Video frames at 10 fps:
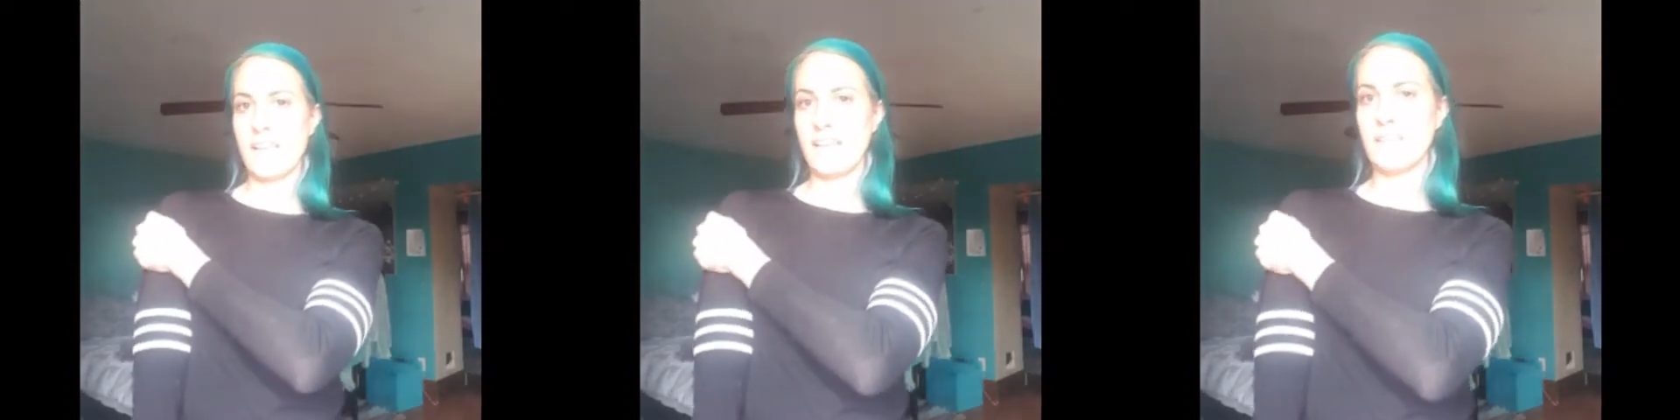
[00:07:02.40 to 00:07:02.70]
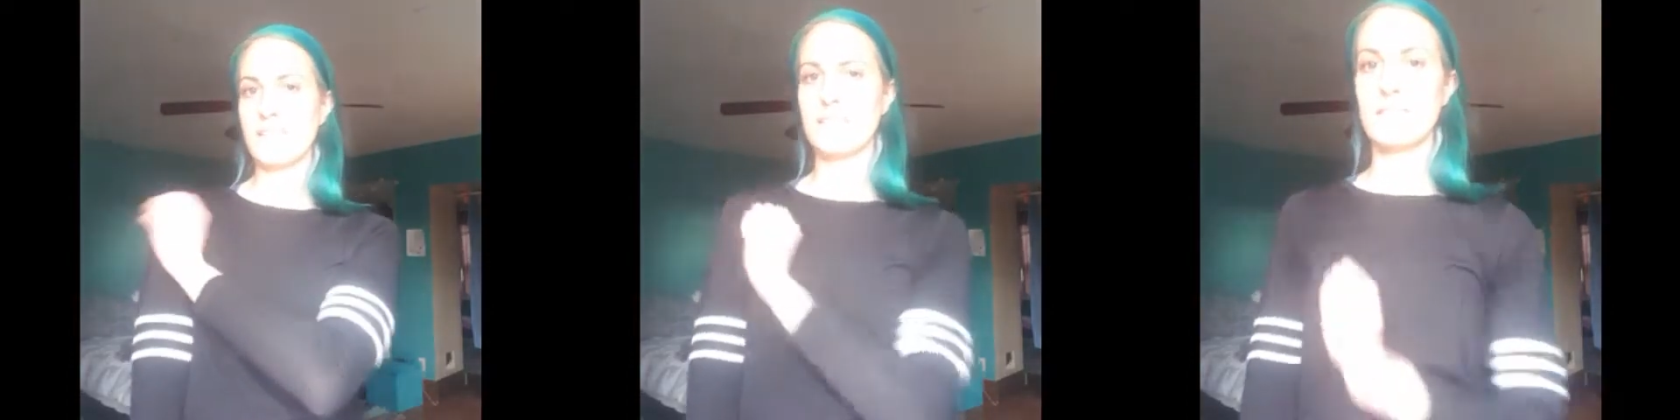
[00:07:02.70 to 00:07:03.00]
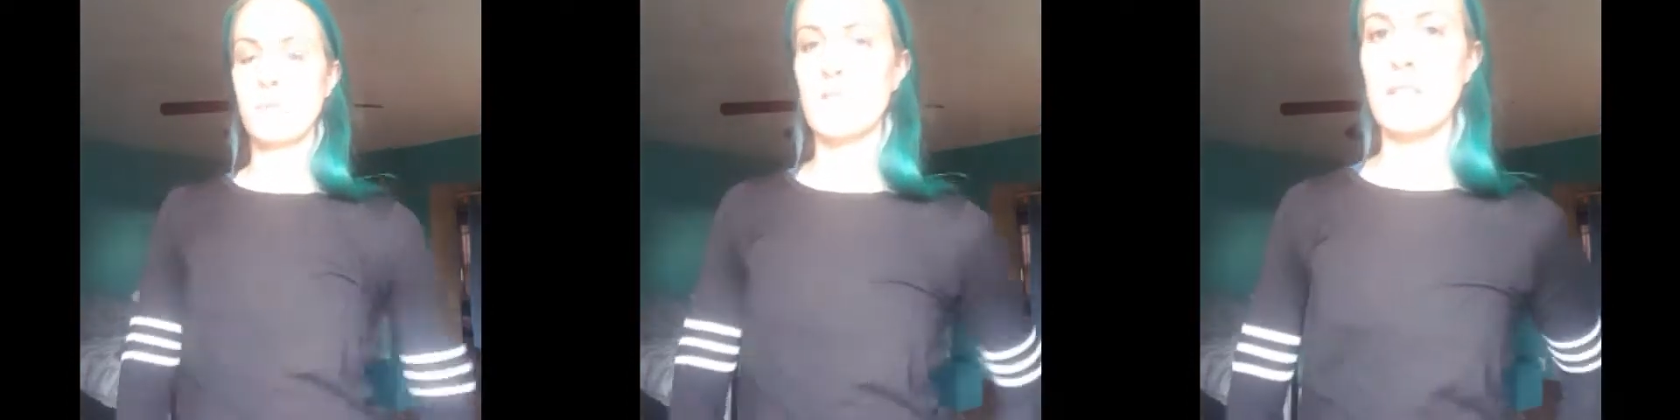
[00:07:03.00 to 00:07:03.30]
right here,
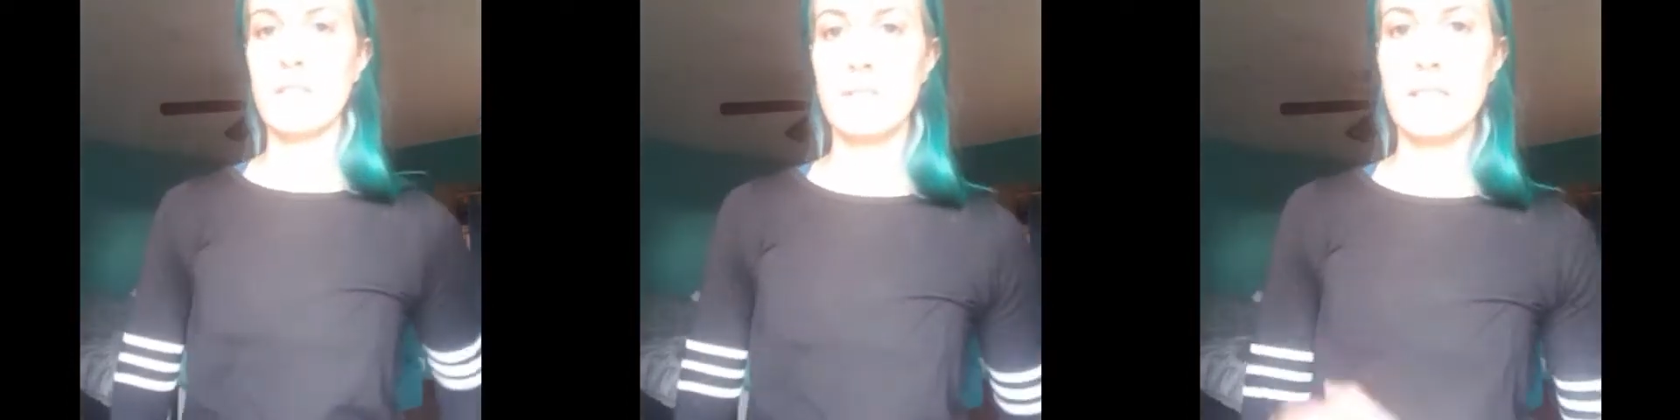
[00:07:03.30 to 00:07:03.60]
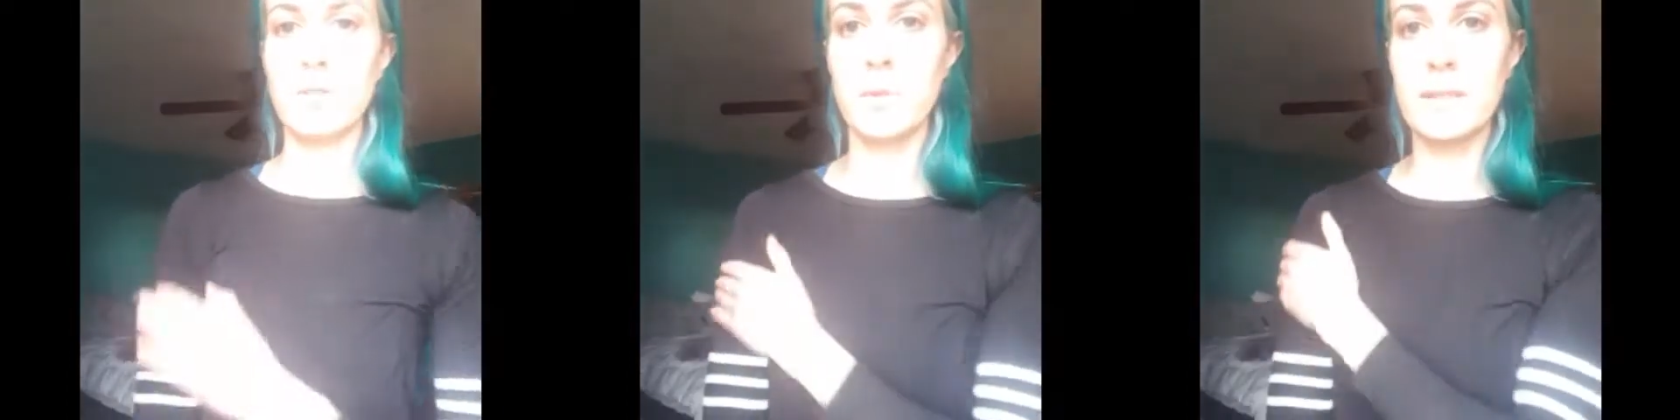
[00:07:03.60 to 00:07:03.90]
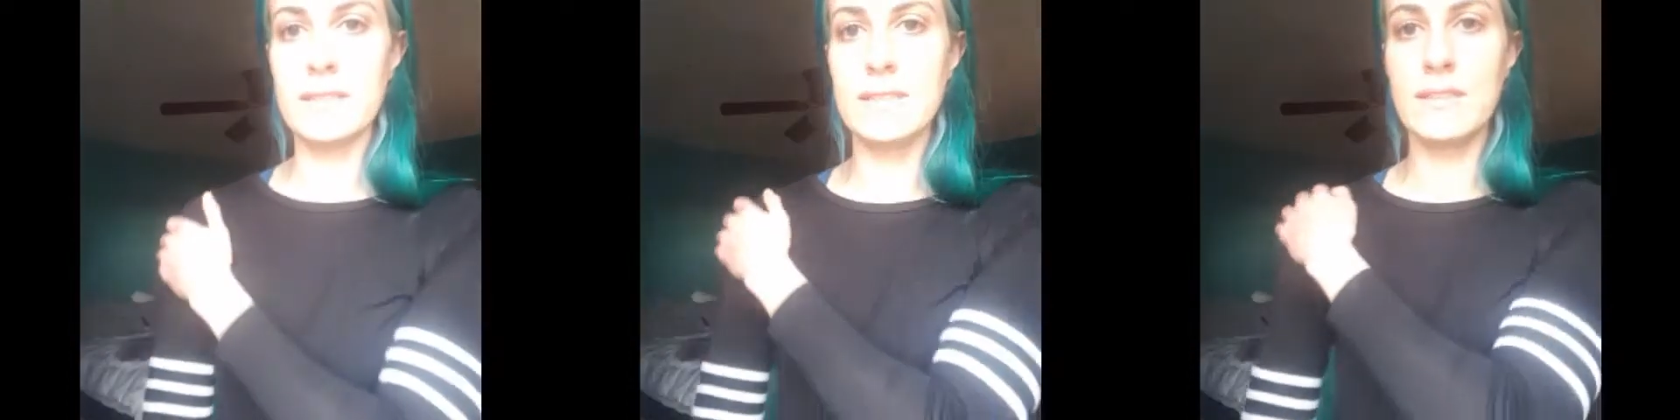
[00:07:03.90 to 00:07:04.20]
working your
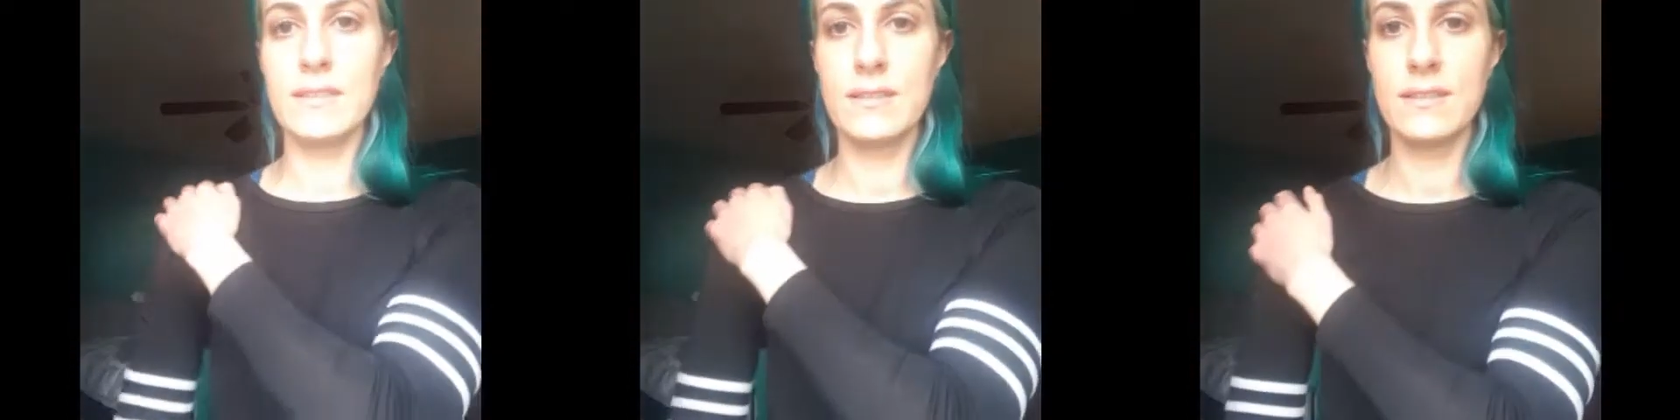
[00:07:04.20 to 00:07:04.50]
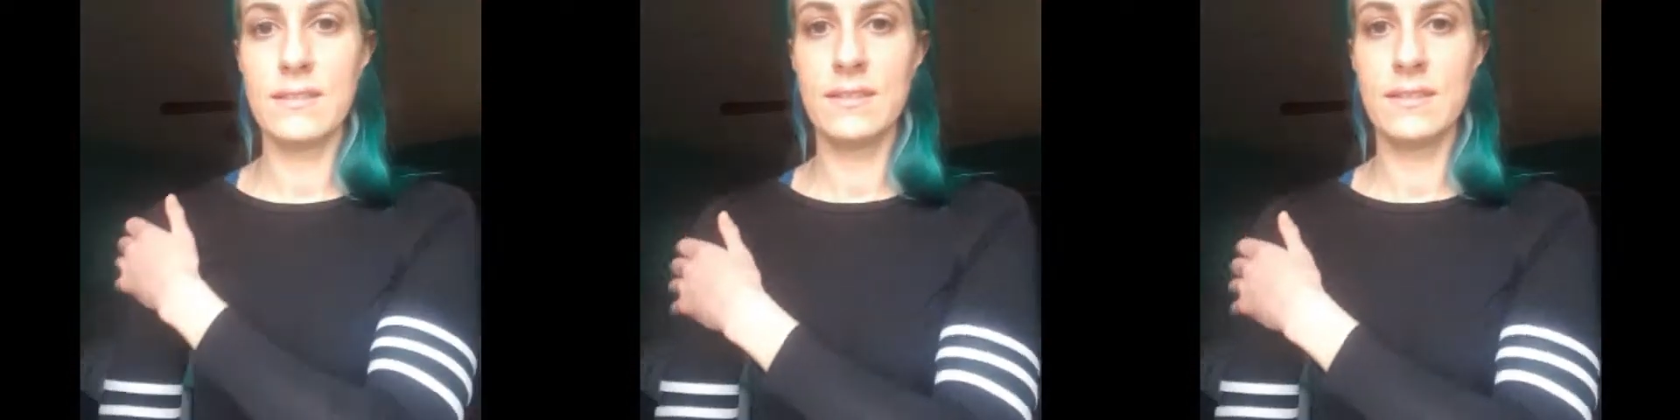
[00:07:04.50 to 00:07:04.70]
deltoids.